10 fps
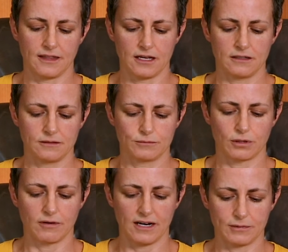that
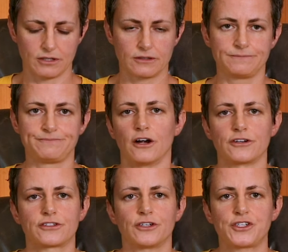parameter.
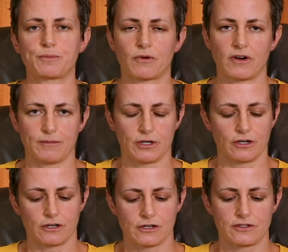Our search
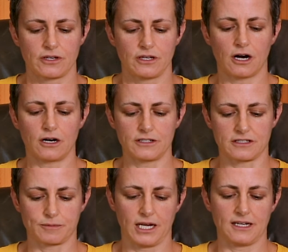parameters are
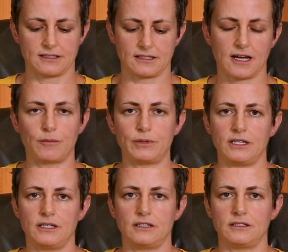displayed at the top
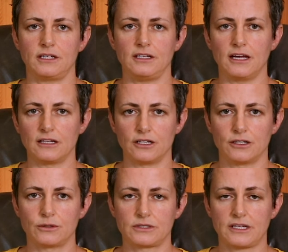in
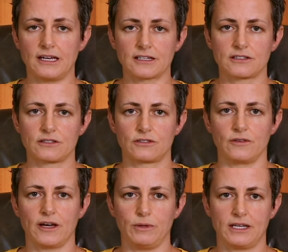yellow text
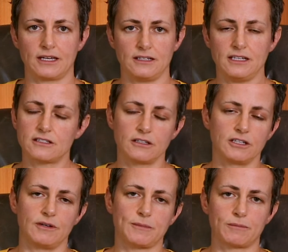so that we can
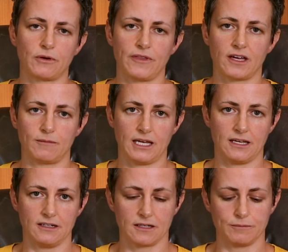easily remember them
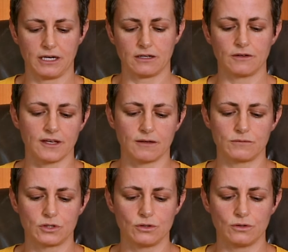and compare
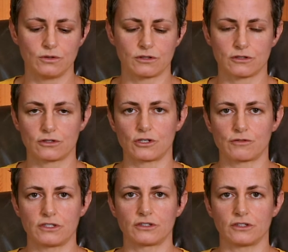them to the
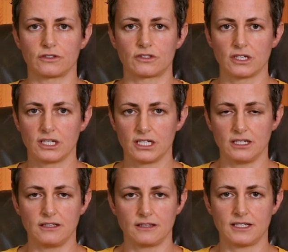search results
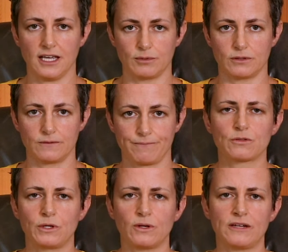in the table.
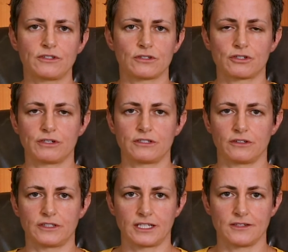So we don't have a search
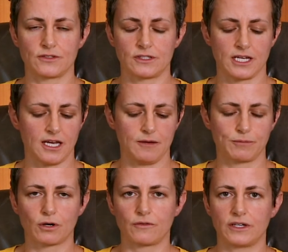result that gives us a
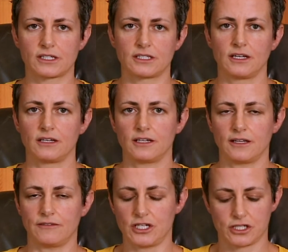perfect
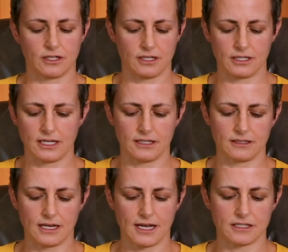elevation
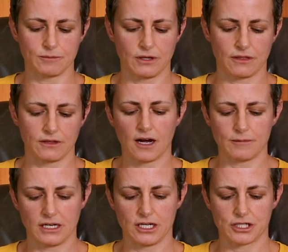and azimuth
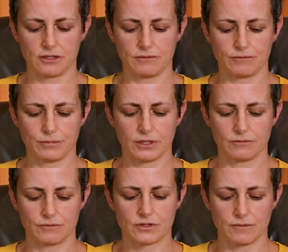combination,
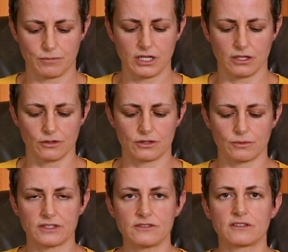but some pretty close
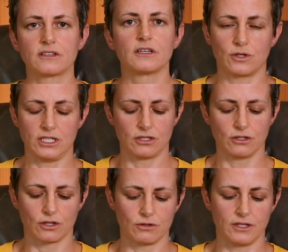ones. So I need to
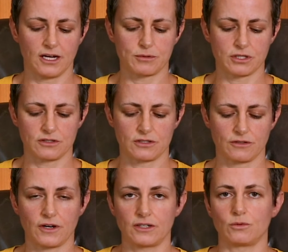look through the options
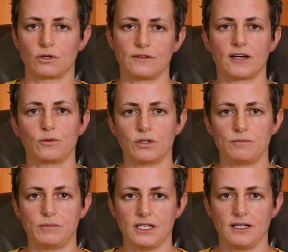to find the one that
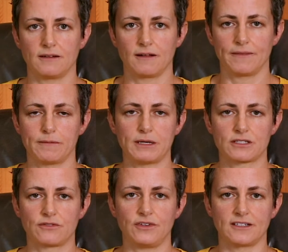would be the
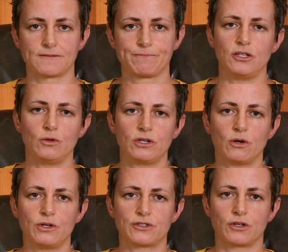best fit. And you can
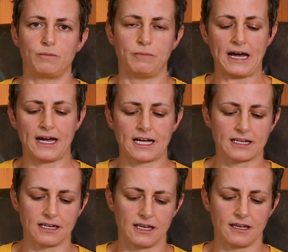always go
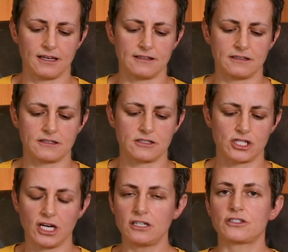back and
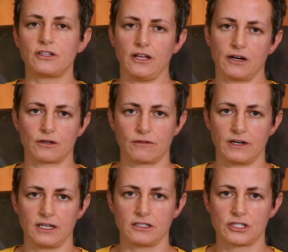change the error
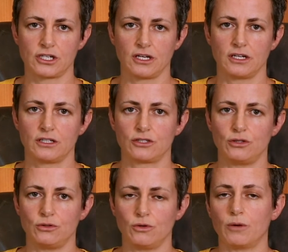range
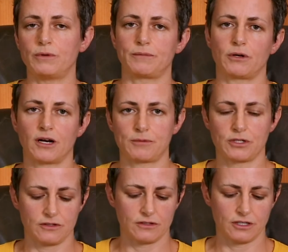to open up your
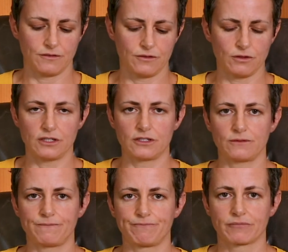options if you need to.